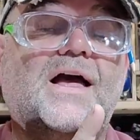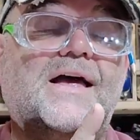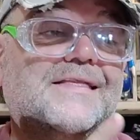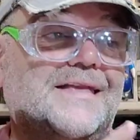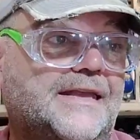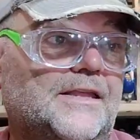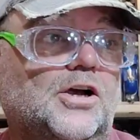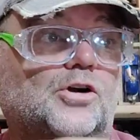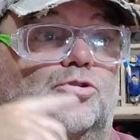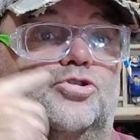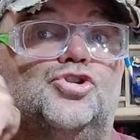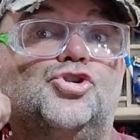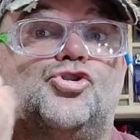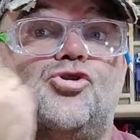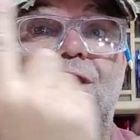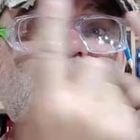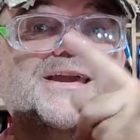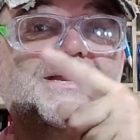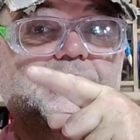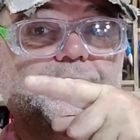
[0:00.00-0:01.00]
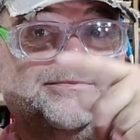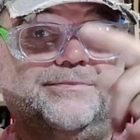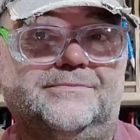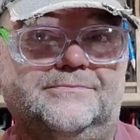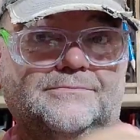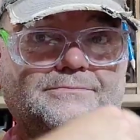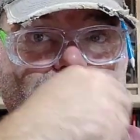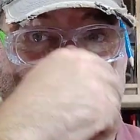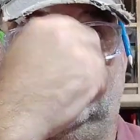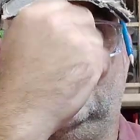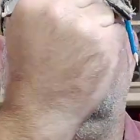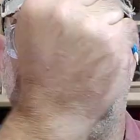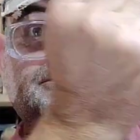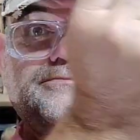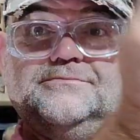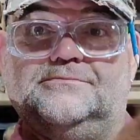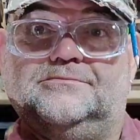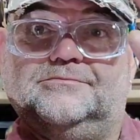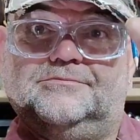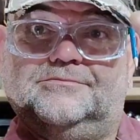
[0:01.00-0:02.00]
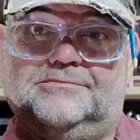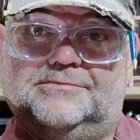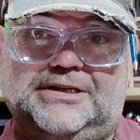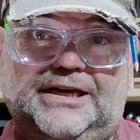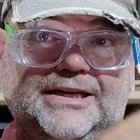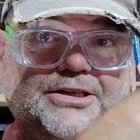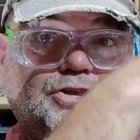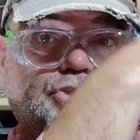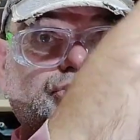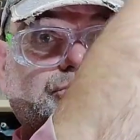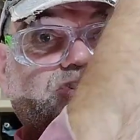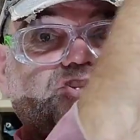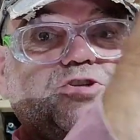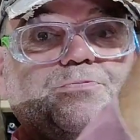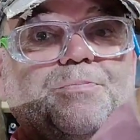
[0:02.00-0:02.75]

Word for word: and then I'll train them into a